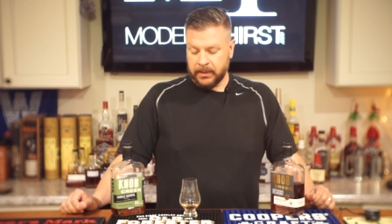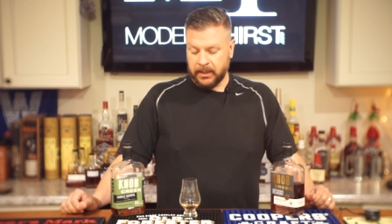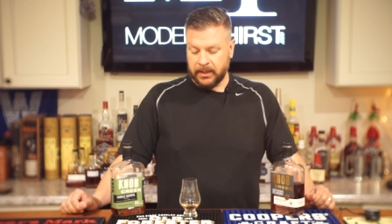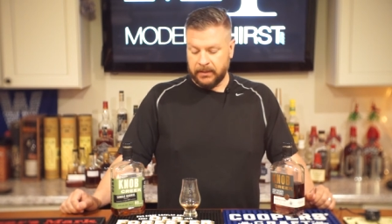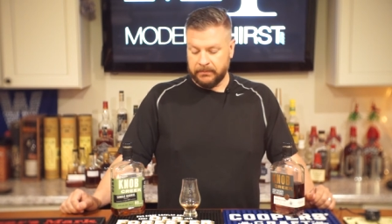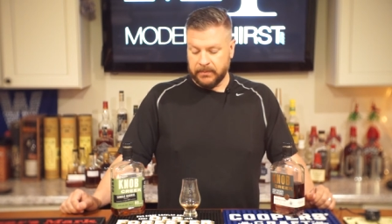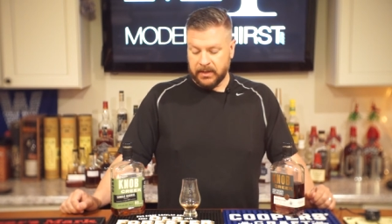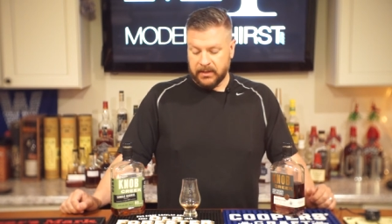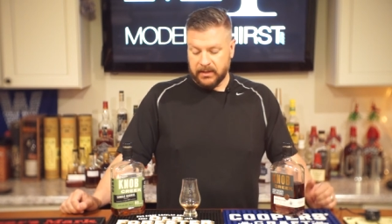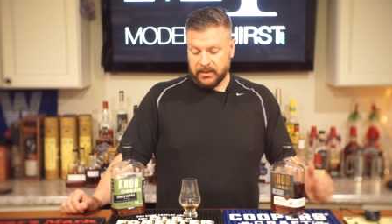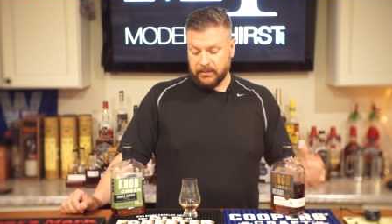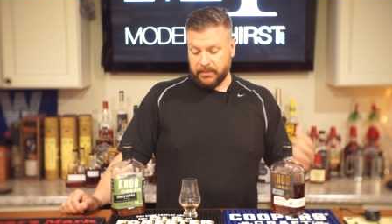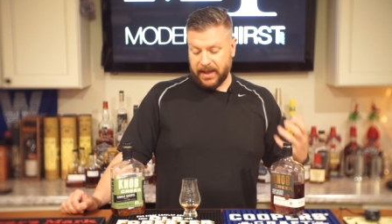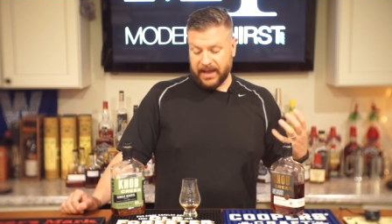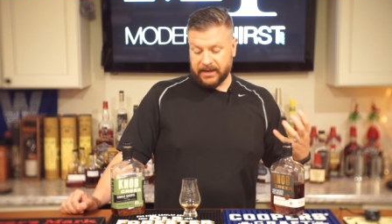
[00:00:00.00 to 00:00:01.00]
Um,
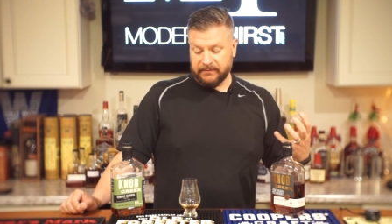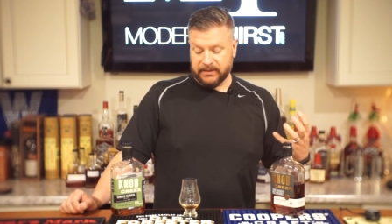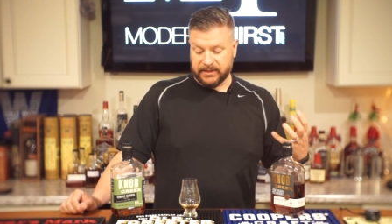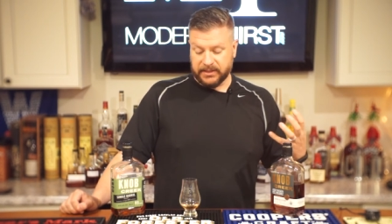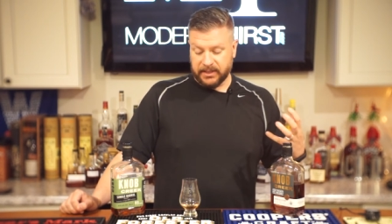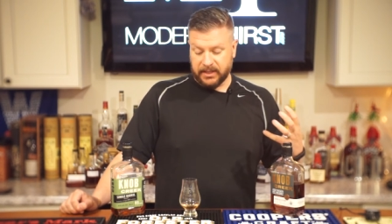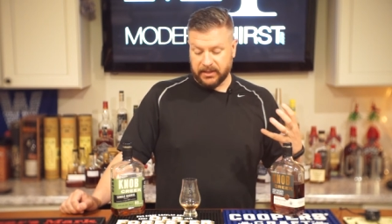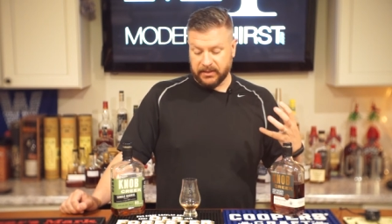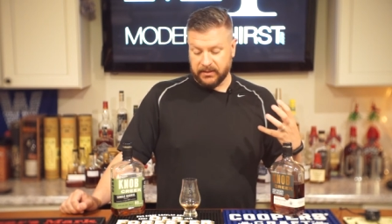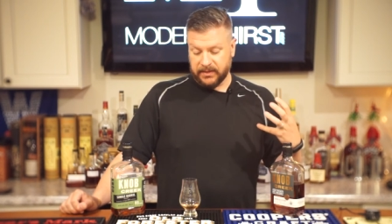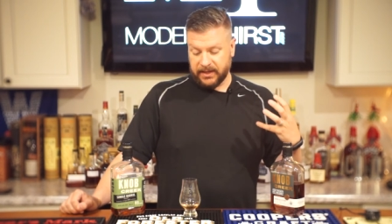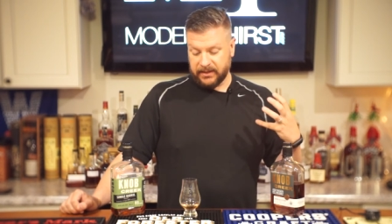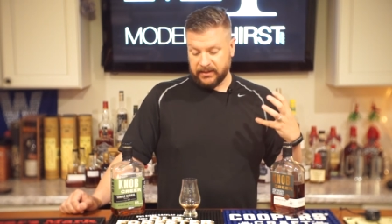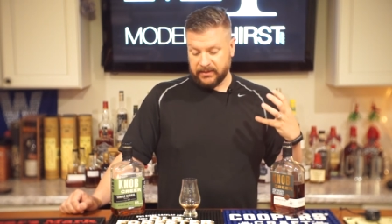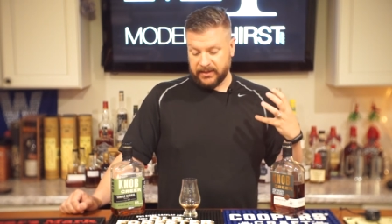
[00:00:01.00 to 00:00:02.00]
the back of the tongue,
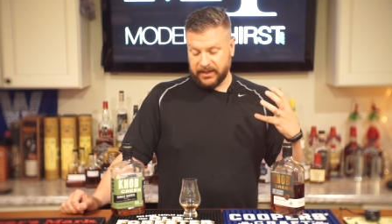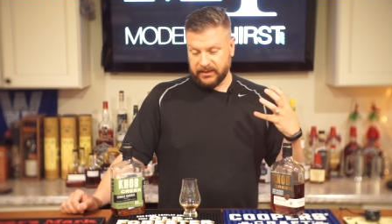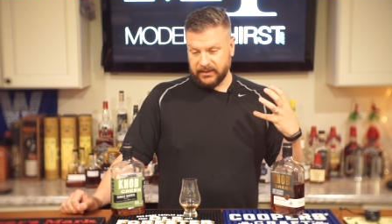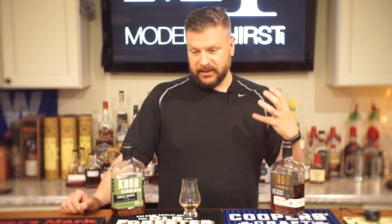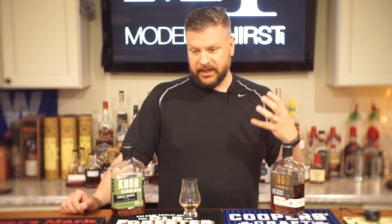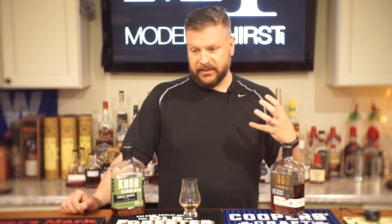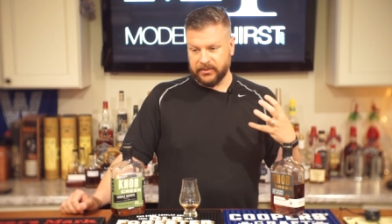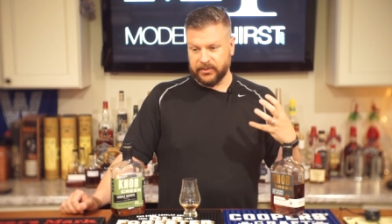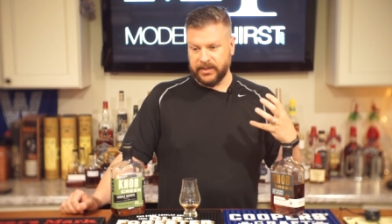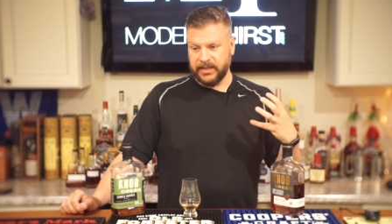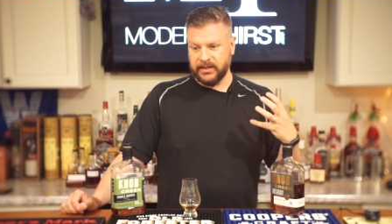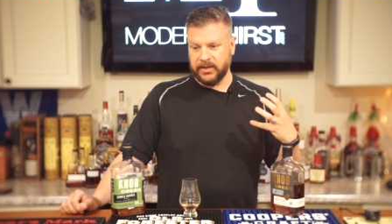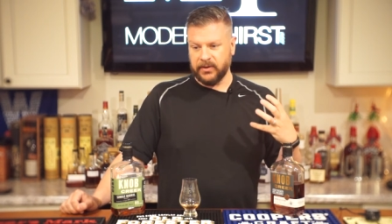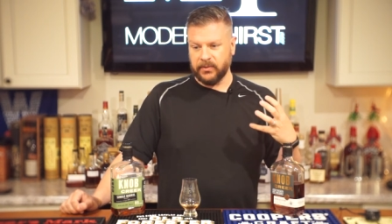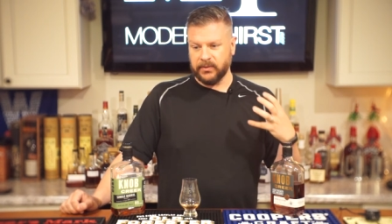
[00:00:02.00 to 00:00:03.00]
that, that leathery
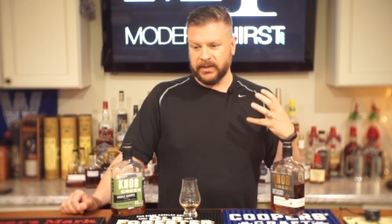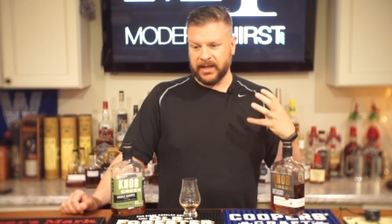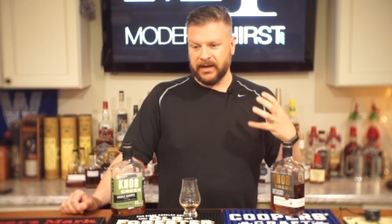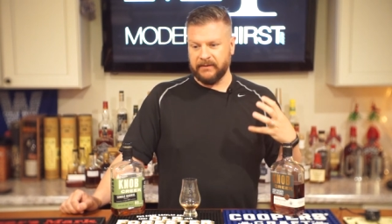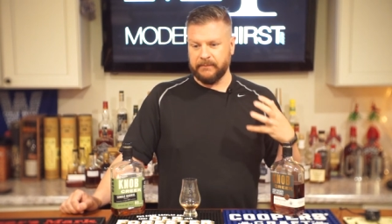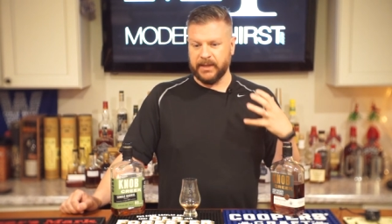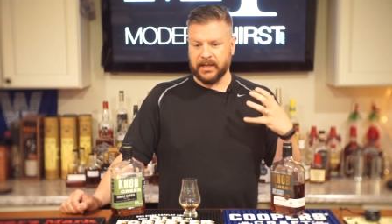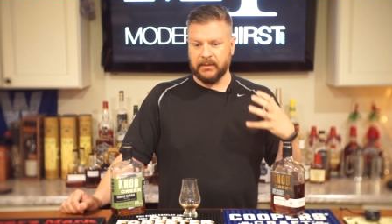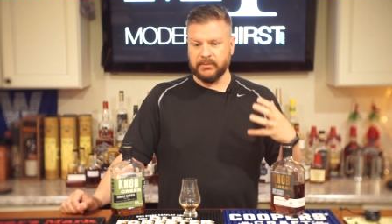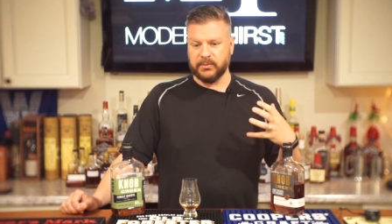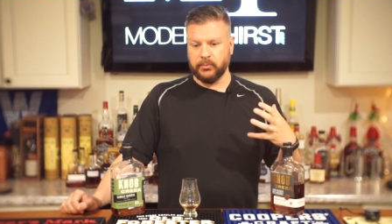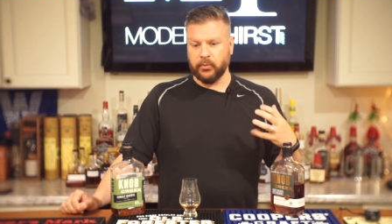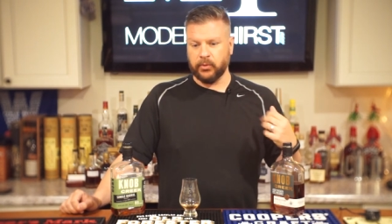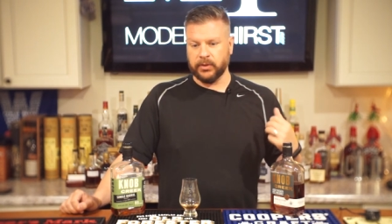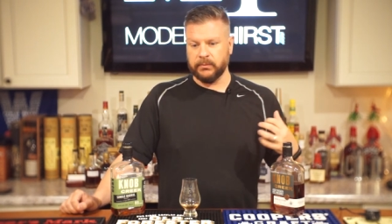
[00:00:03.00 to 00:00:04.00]
note kind of becomes
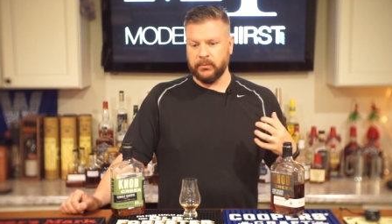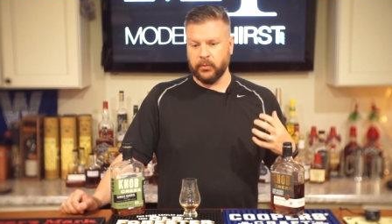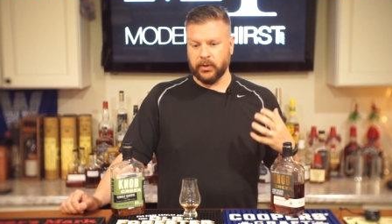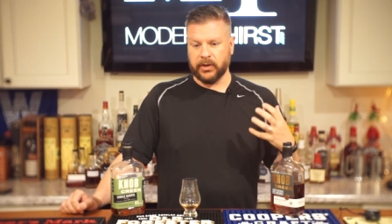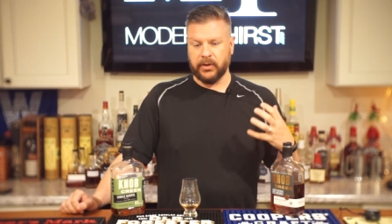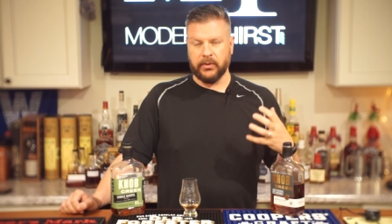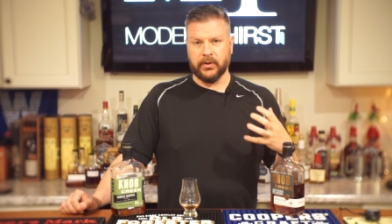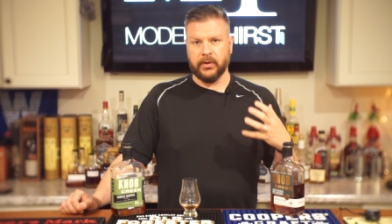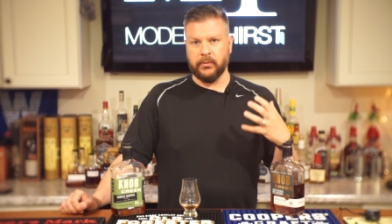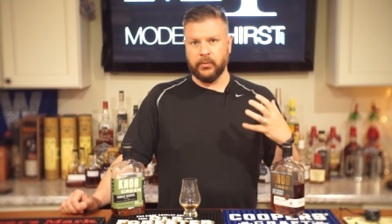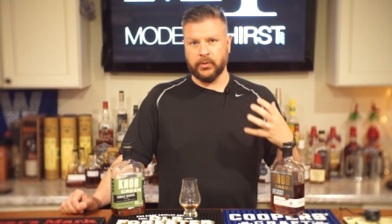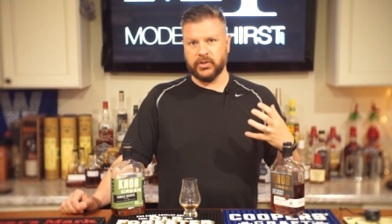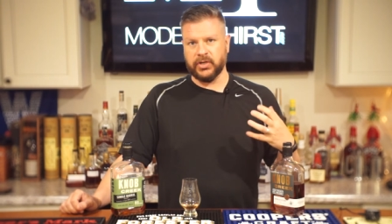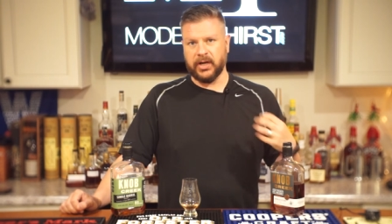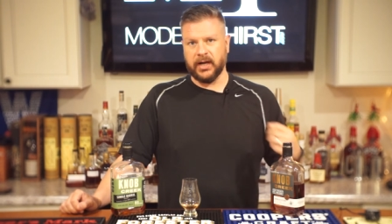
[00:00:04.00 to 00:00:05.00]
more, more cocoa,
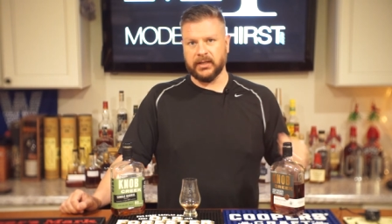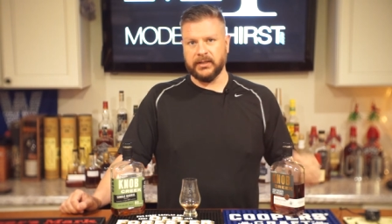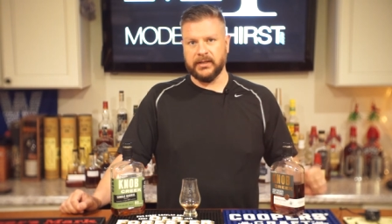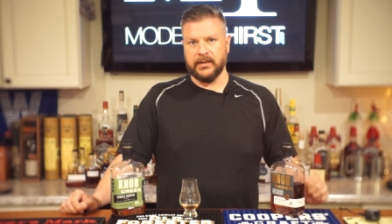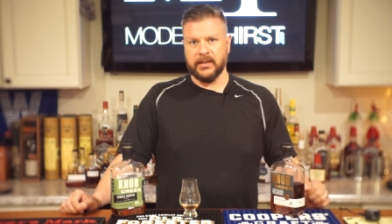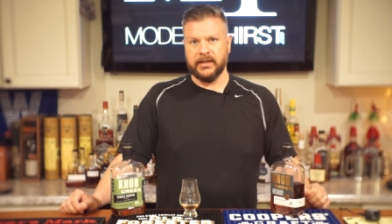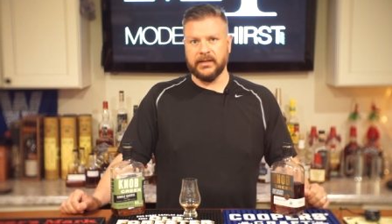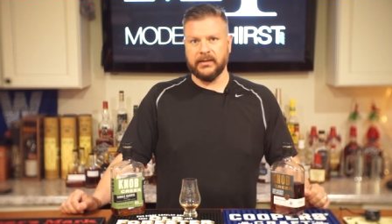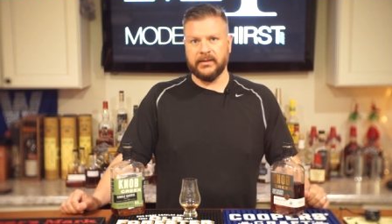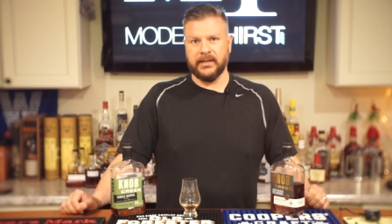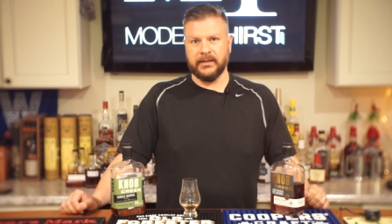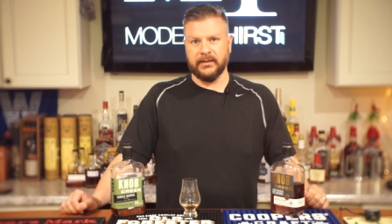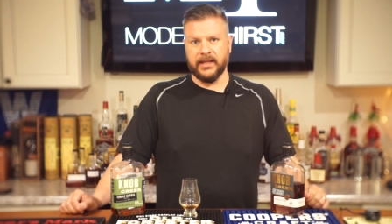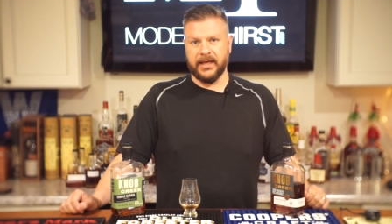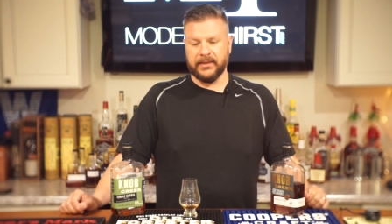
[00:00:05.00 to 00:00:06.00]
more chocolate than,
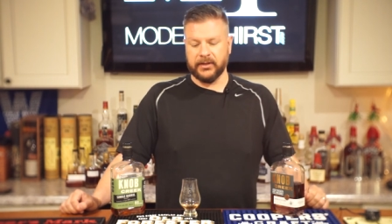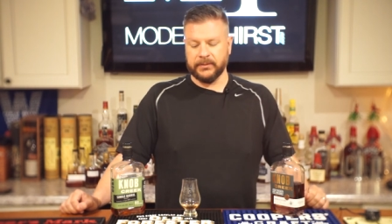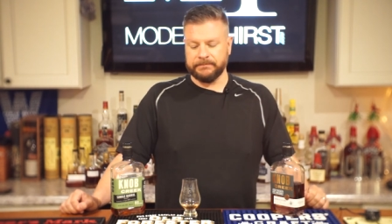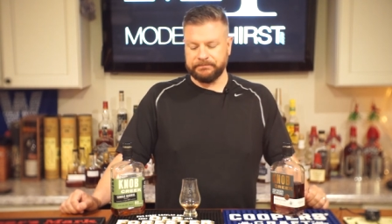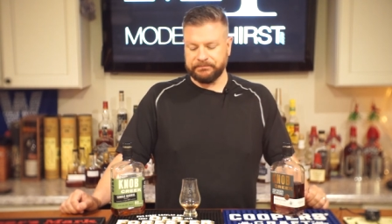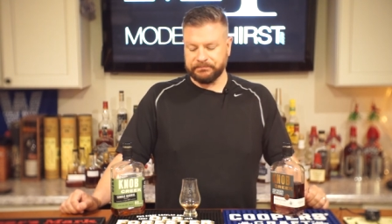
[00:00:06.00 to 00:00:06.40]
than leather